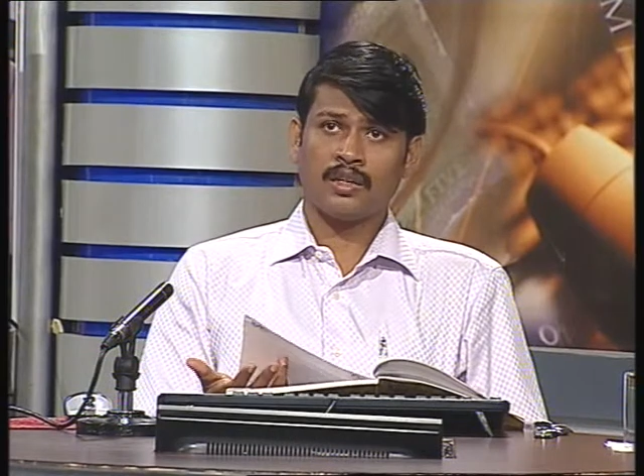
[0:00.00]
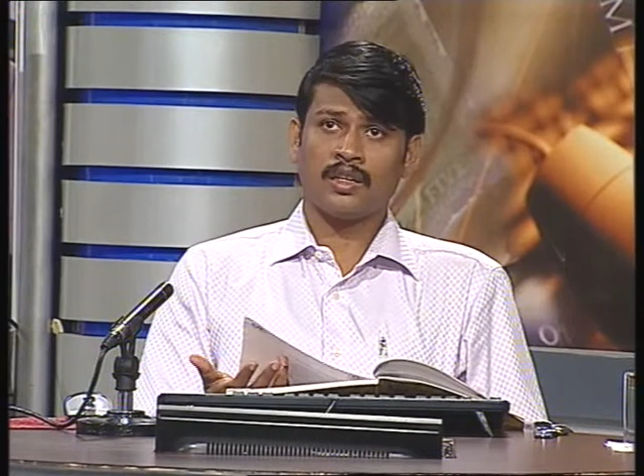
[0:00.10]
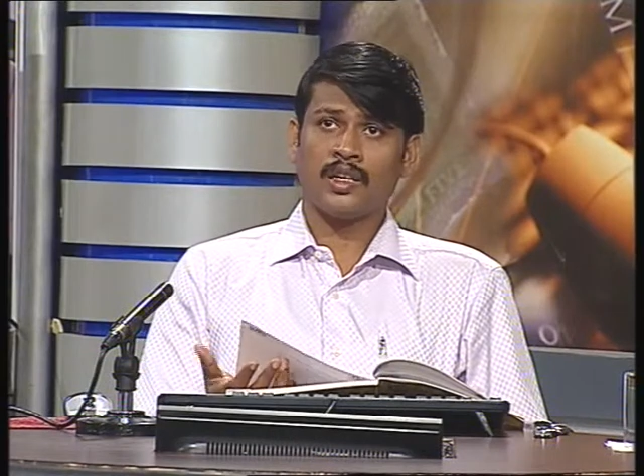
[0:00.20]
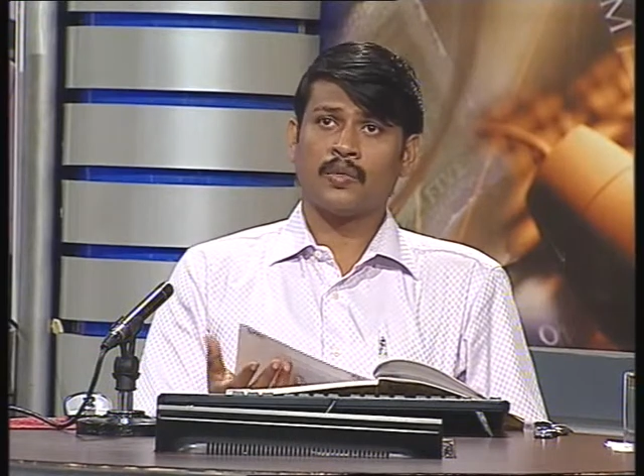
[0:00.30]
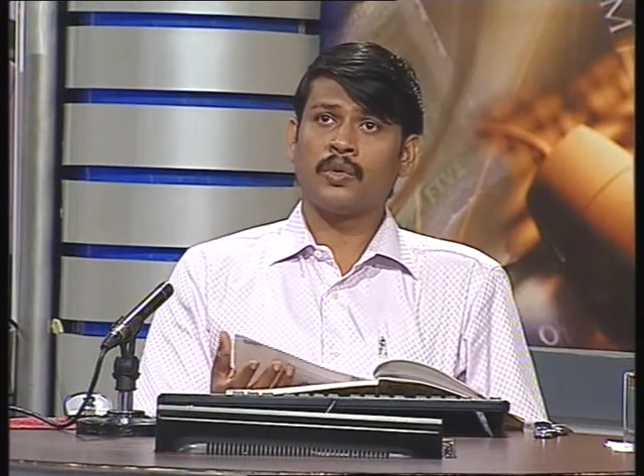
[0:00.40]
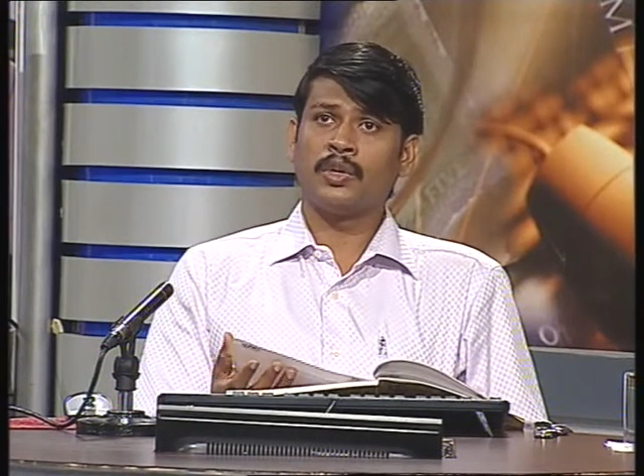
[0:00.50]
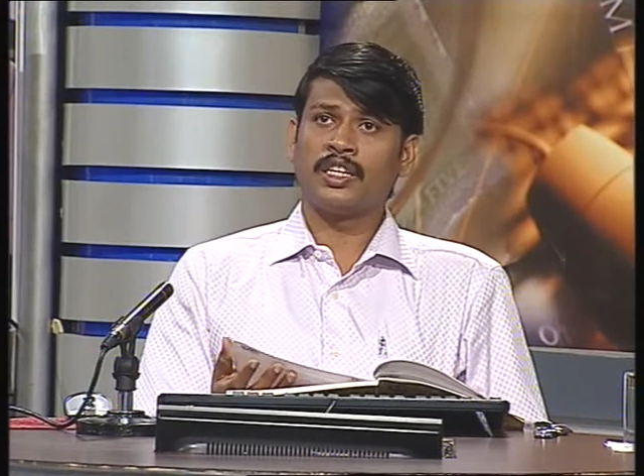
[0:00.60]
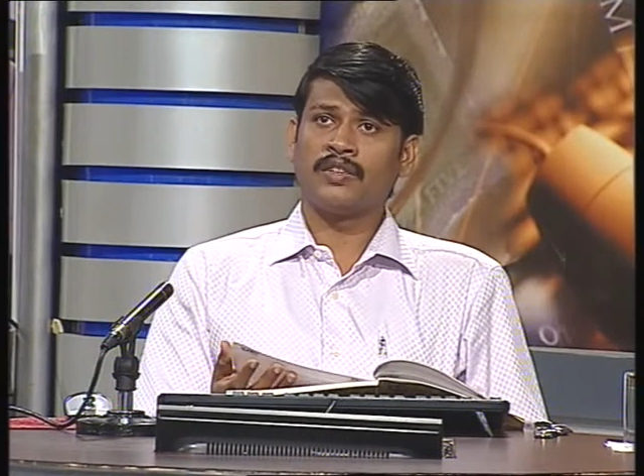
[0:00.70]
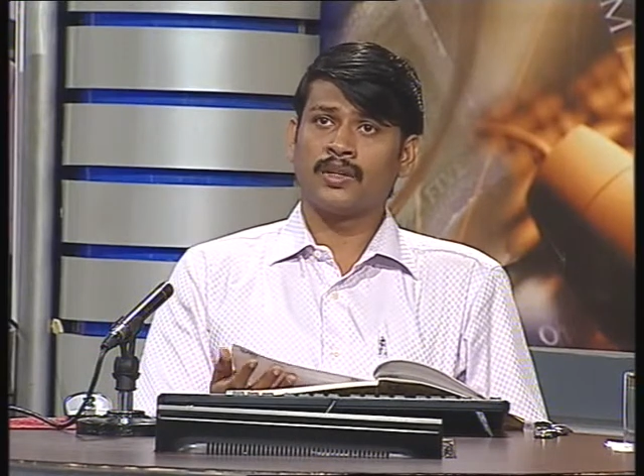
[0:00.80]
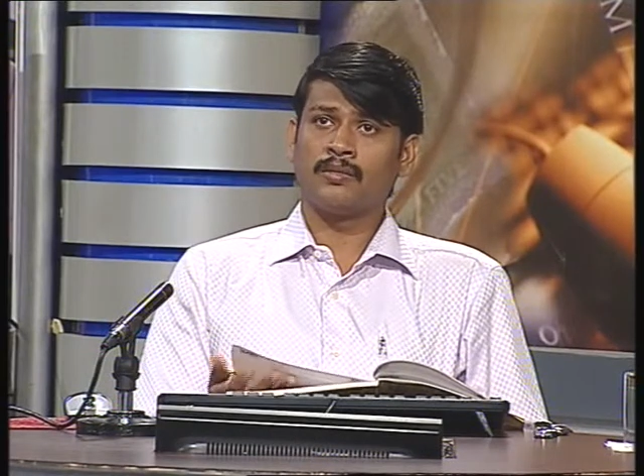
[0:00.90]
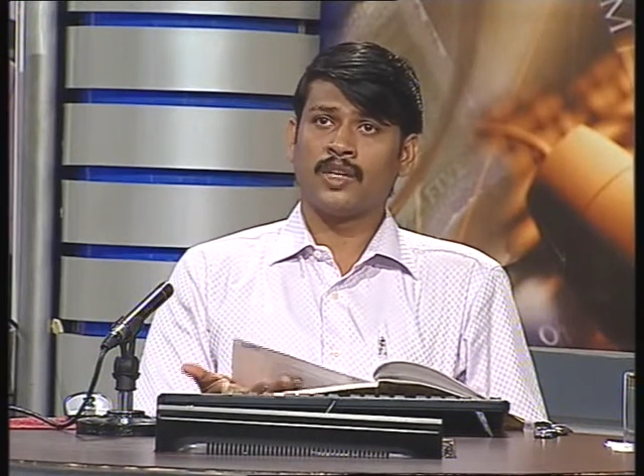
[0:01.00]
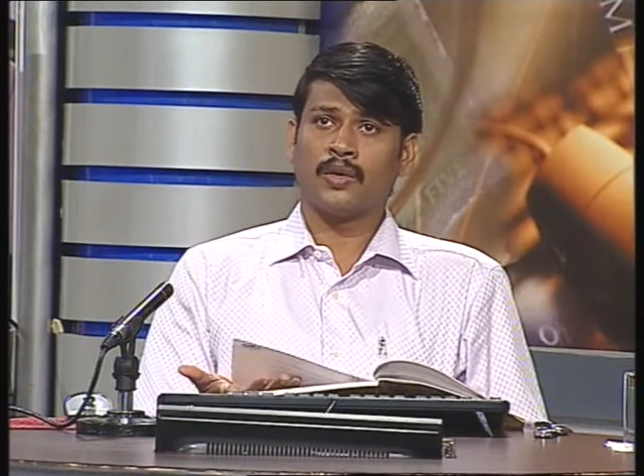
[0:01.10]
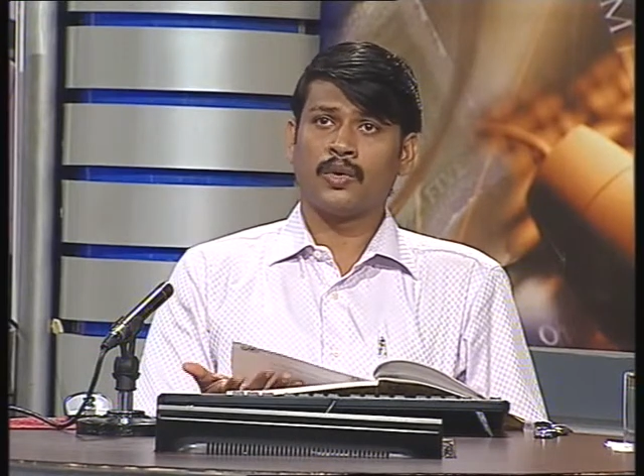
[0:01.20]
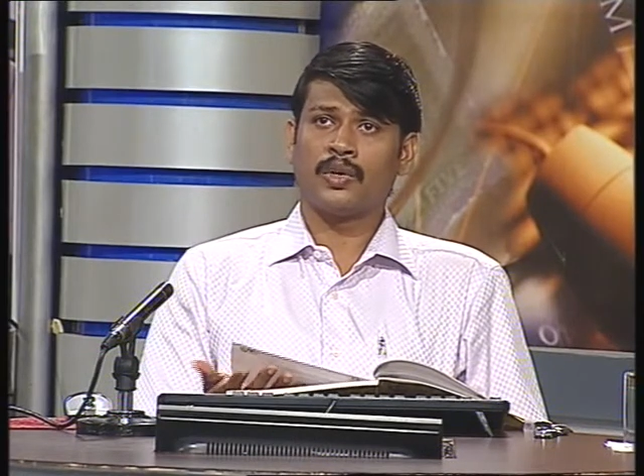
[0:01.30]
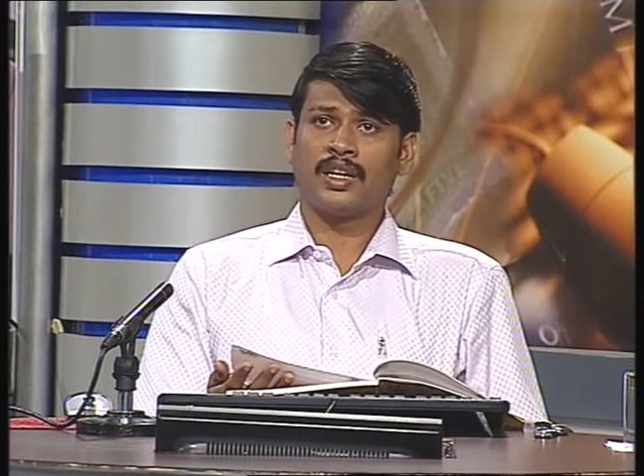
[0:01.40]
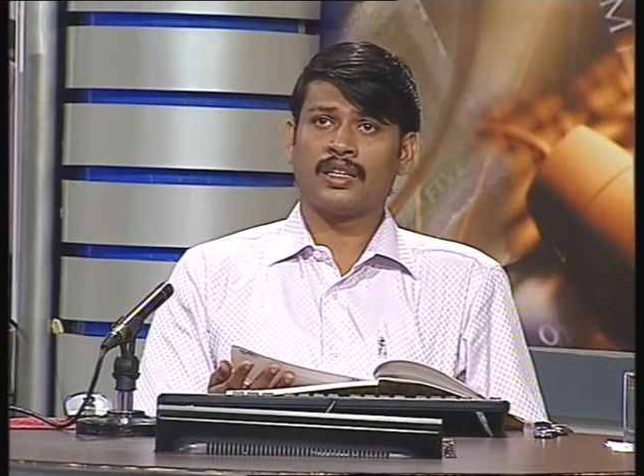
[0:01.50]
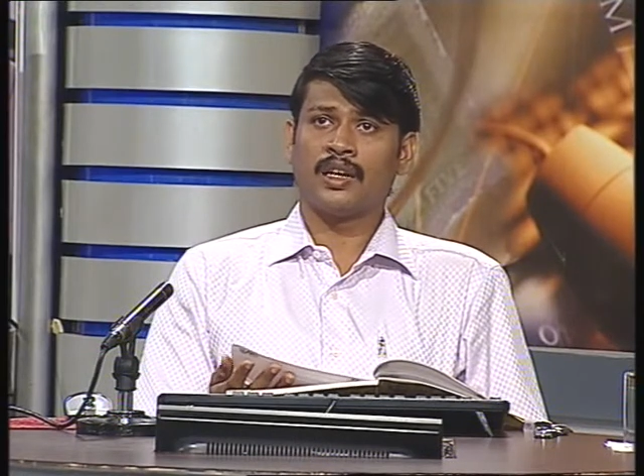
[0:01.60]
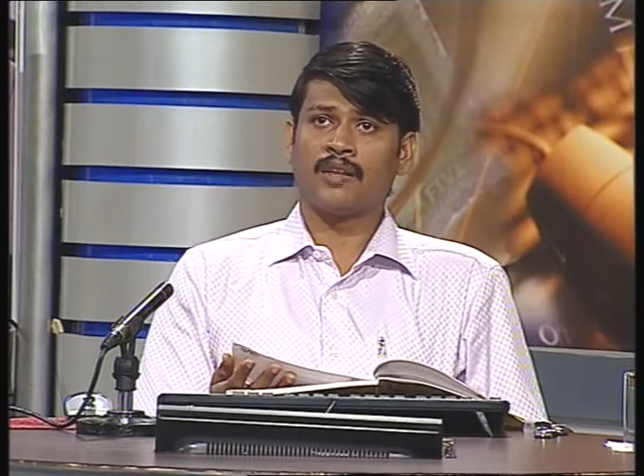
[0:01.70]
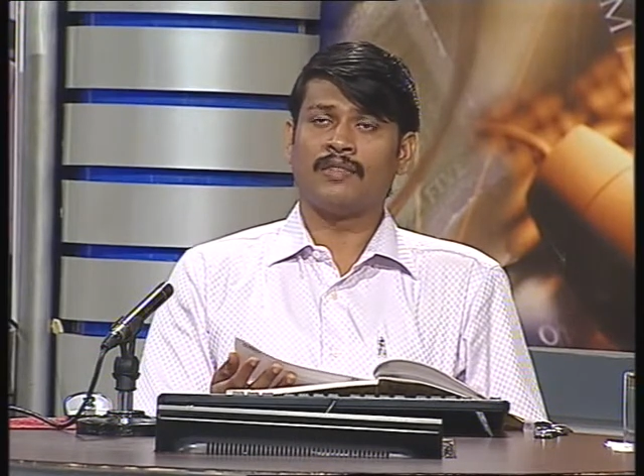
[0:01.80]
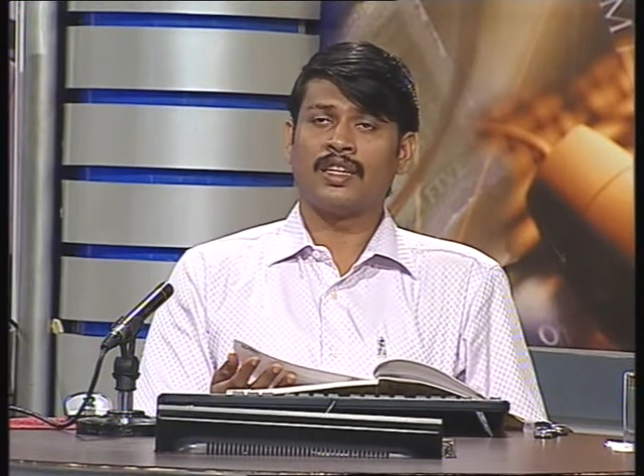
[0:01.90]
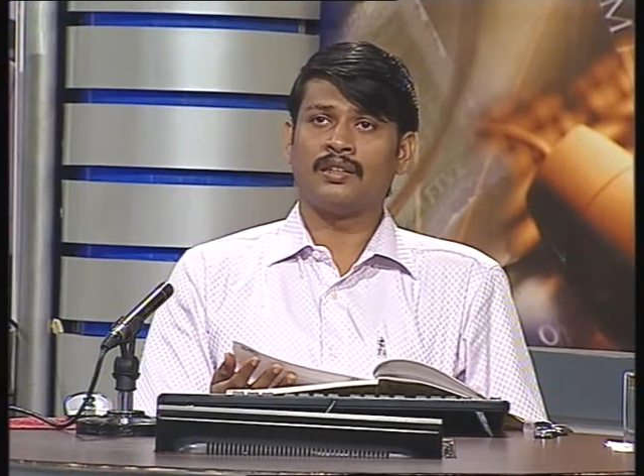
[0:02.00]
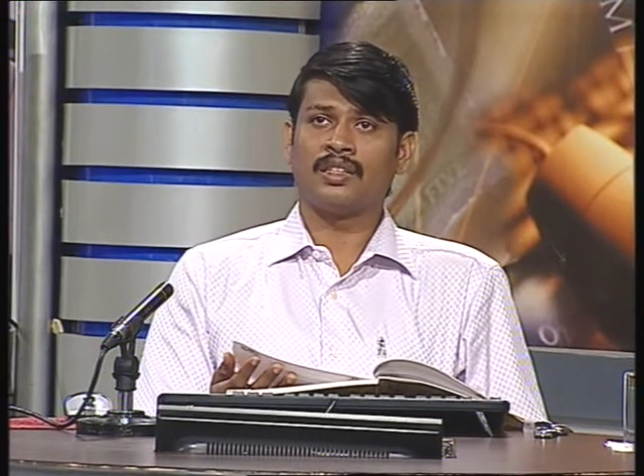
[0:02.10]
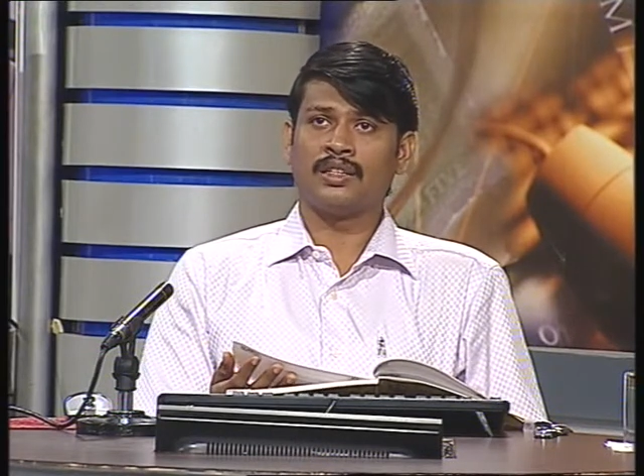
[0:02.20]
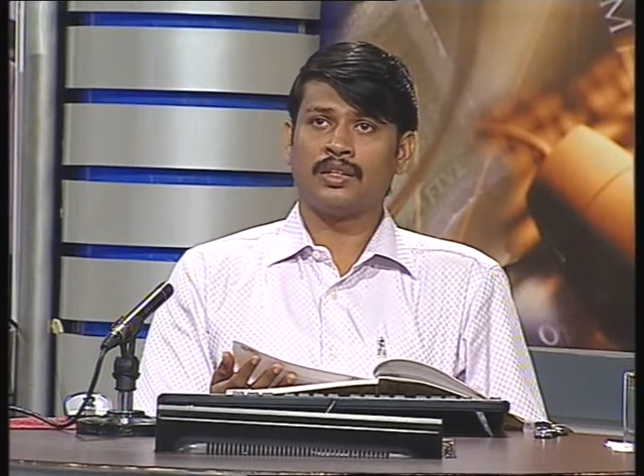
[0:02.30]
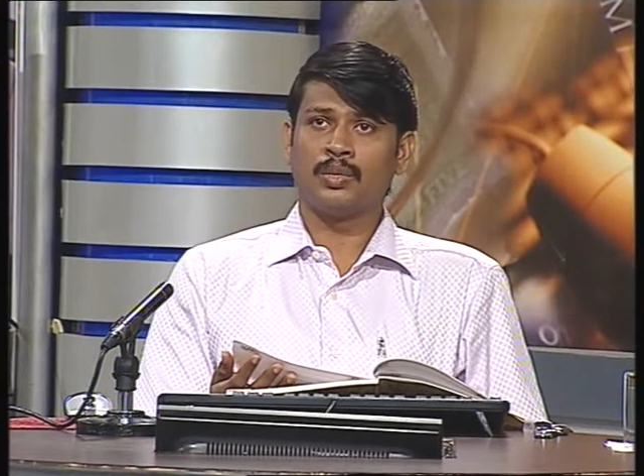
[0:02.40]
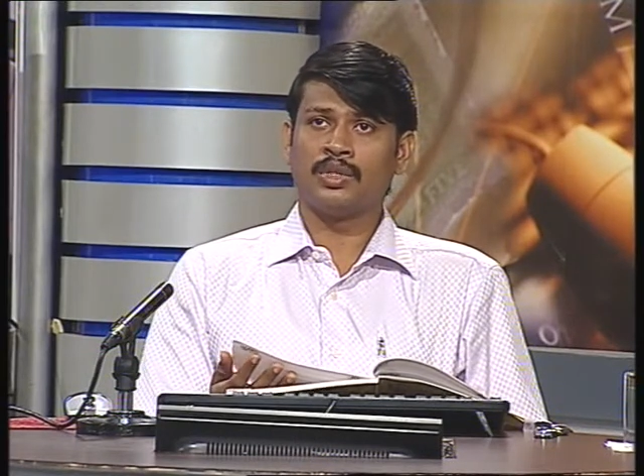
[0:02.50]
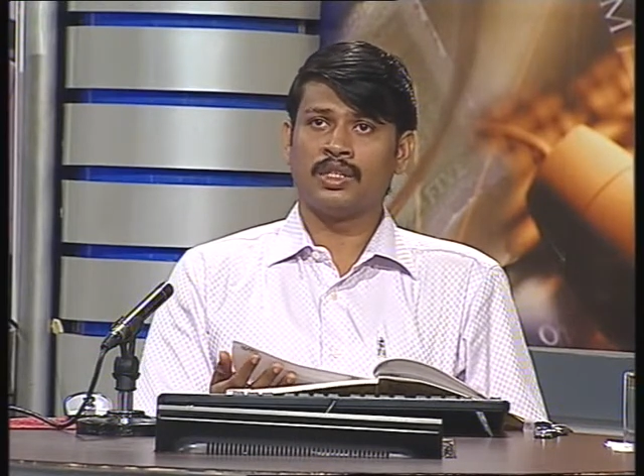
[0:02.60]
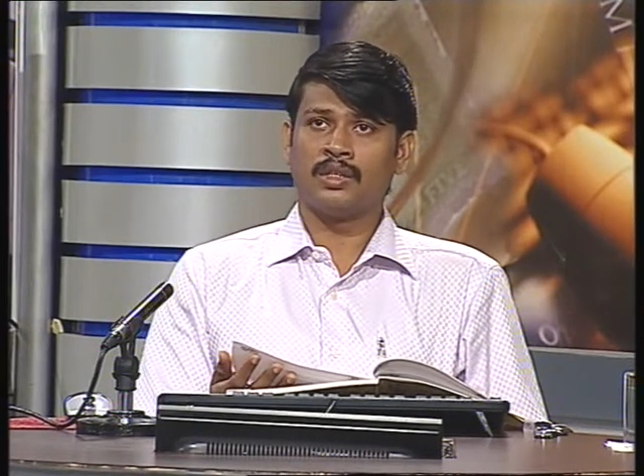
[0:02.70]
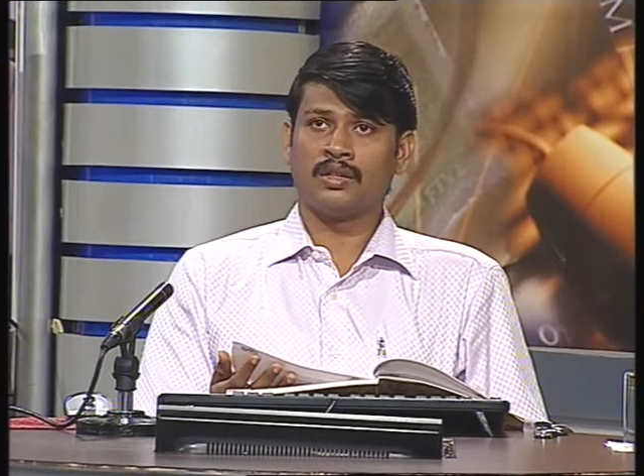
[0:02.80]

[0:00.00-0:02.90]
download it from download.com and then use it.